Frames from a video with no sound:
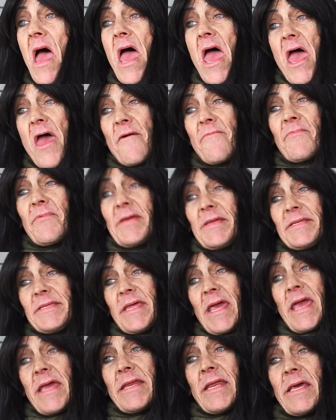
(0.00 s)
every
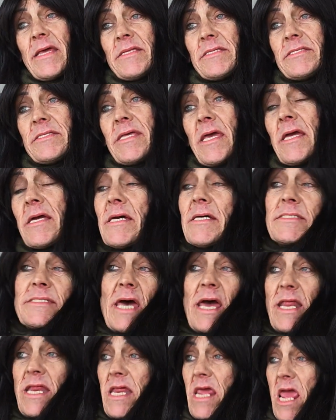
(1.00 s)
day. Because
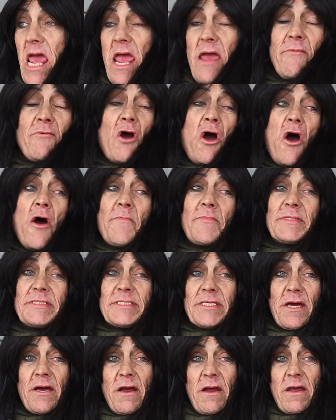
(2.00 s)
I didn't have
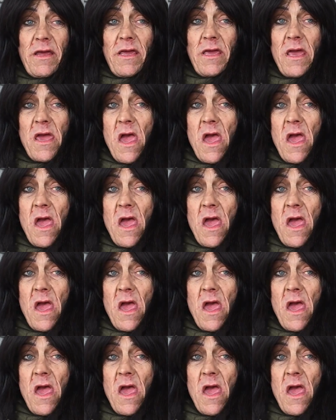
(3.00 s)
commissary.